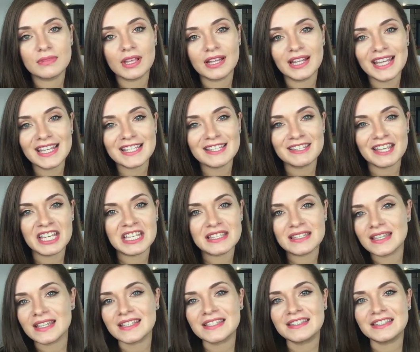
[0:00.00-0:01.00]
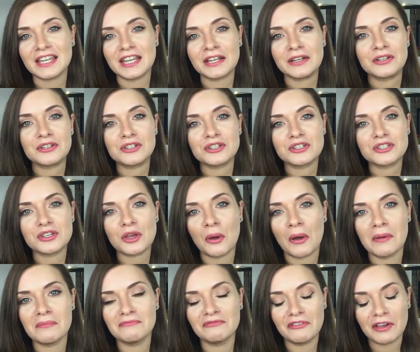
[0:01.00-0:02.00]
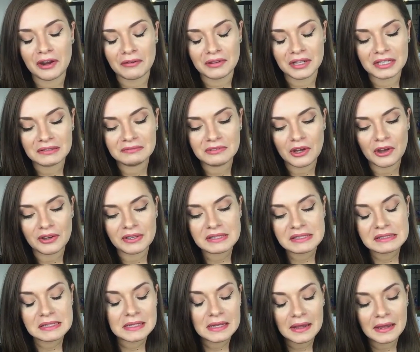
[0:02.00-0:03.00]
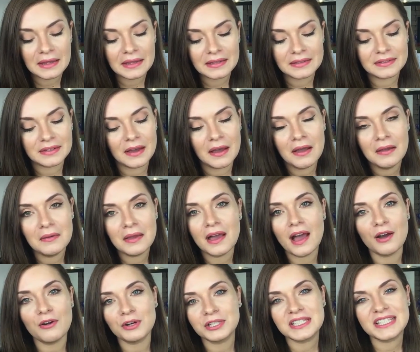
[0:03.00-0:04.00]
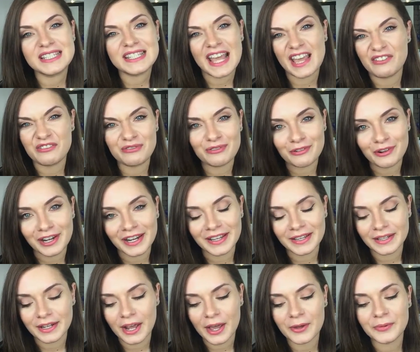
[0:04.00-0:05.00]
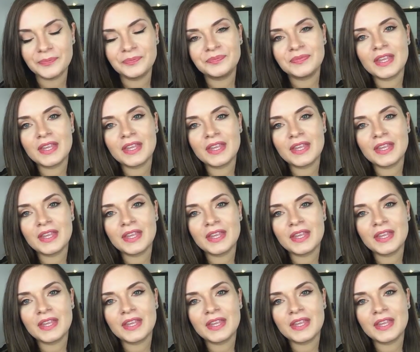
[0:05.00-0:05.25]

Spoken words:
let's say 16, just so I'm very nice today. I want to say free, you know.